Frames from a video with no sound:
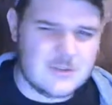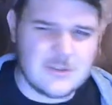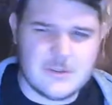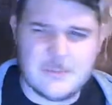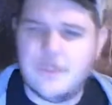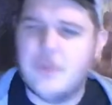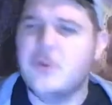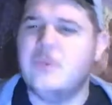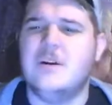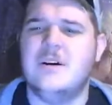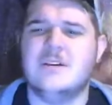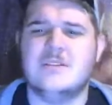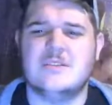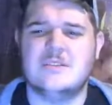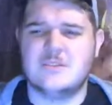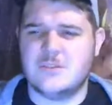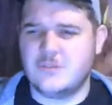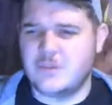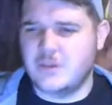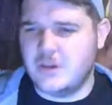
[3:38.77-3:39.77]
to pull monsters
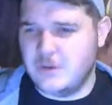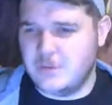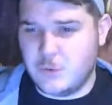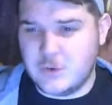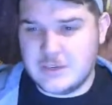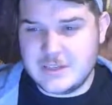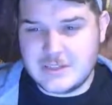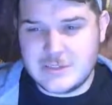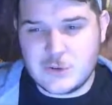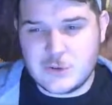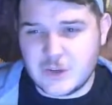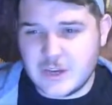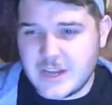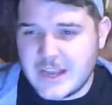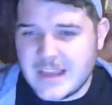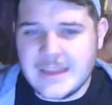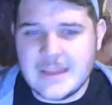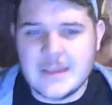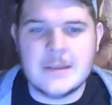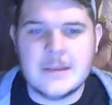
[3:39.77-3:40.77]
from, what he's
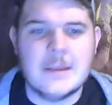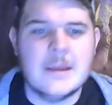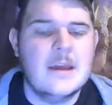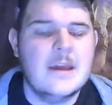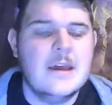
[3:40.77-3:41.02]
creating,